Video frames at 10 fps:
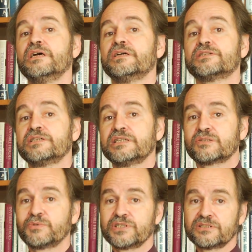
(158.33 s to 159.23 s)
She
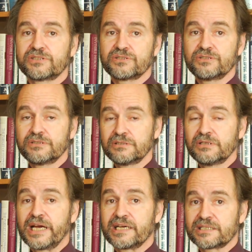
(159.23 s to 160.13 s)
experiences you
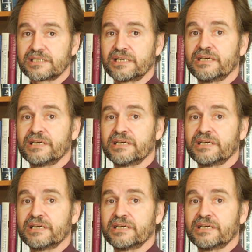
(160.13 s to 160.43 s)
as